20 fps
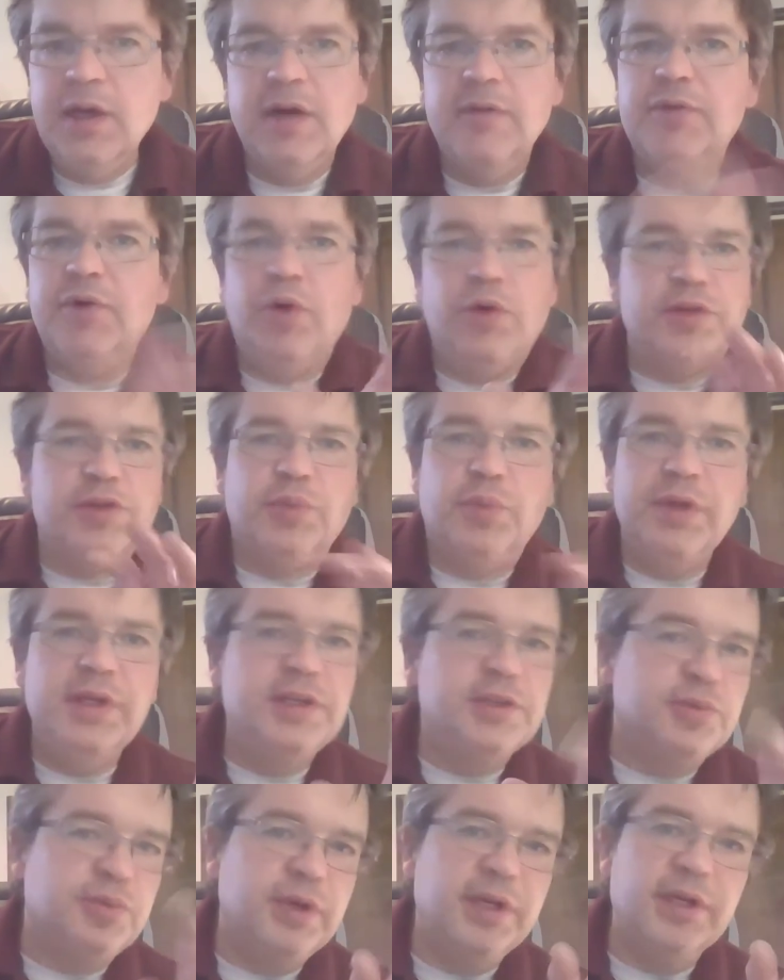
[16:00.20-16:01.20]
Of course,
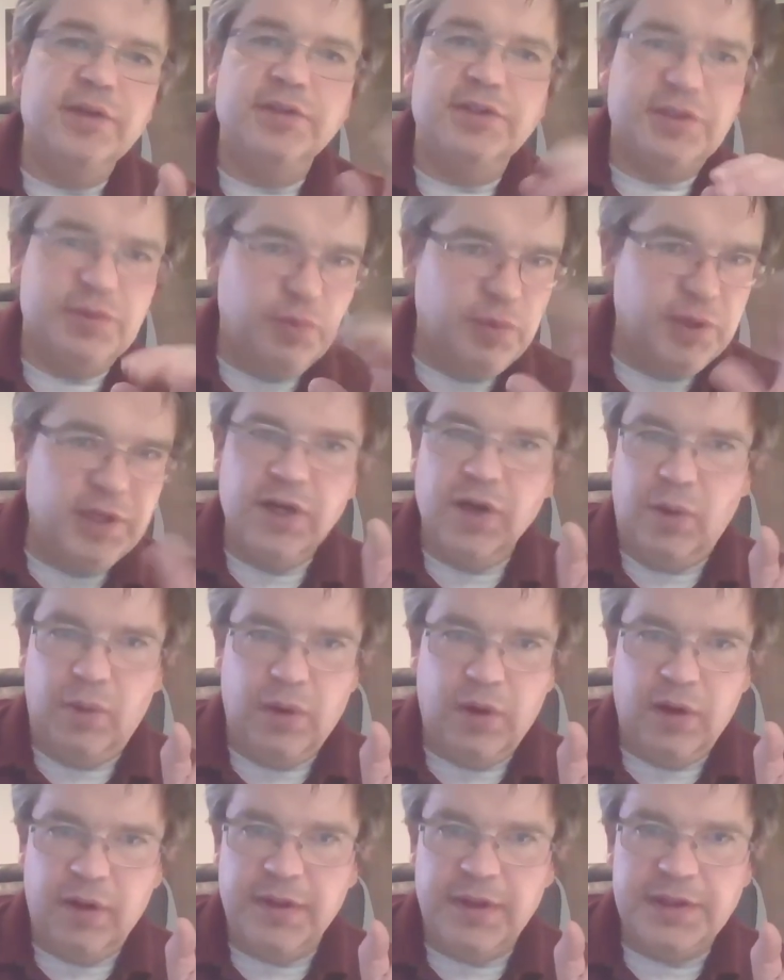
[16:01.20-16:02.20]
we as readers, we
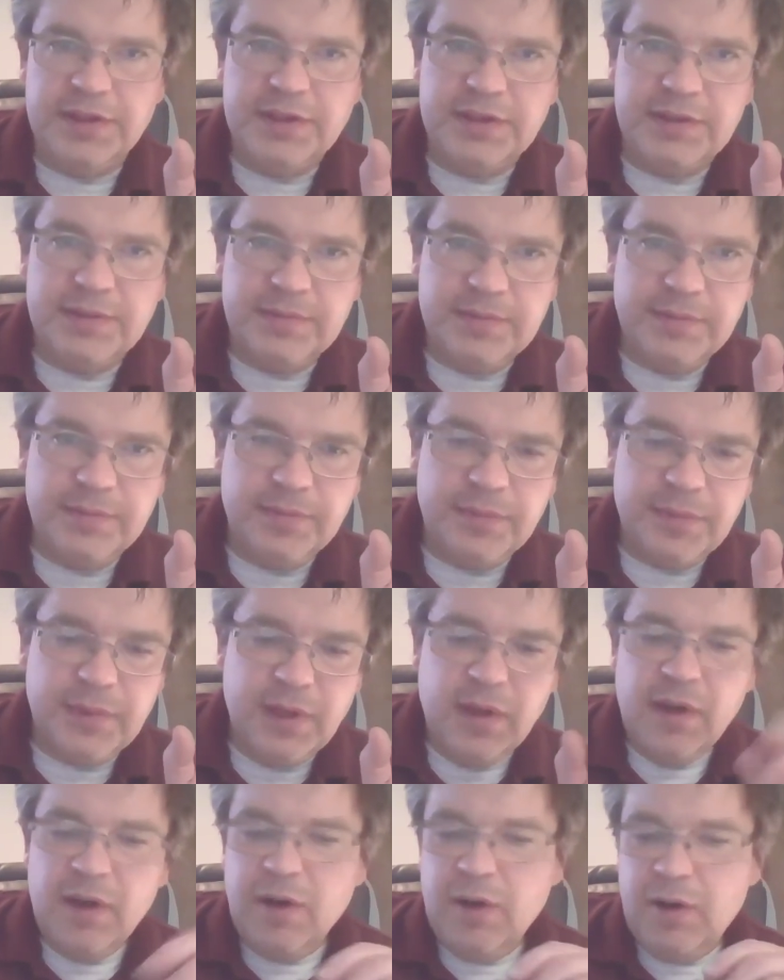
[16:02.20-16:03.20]
know all this
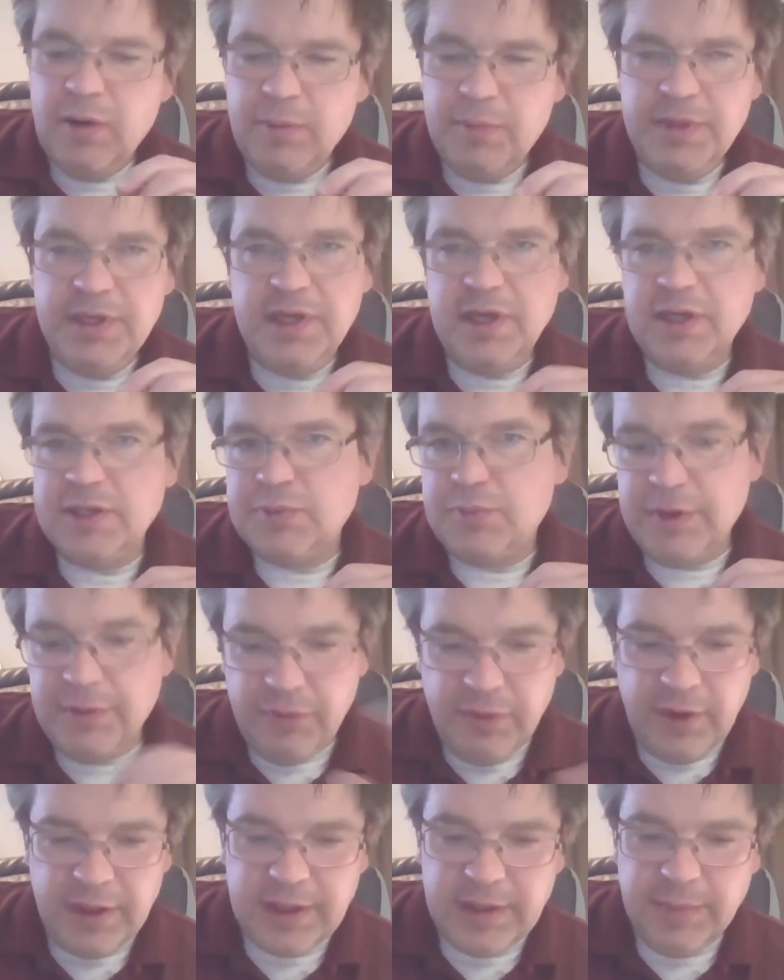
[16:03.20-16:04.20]
because
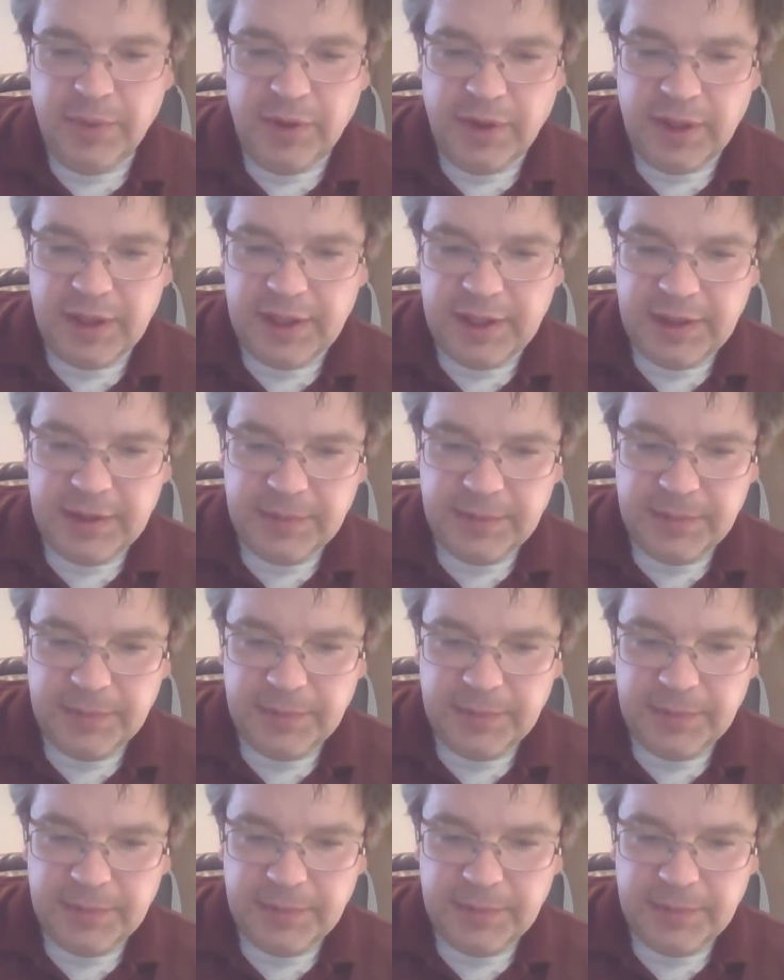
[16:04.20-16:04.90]
we've read the book.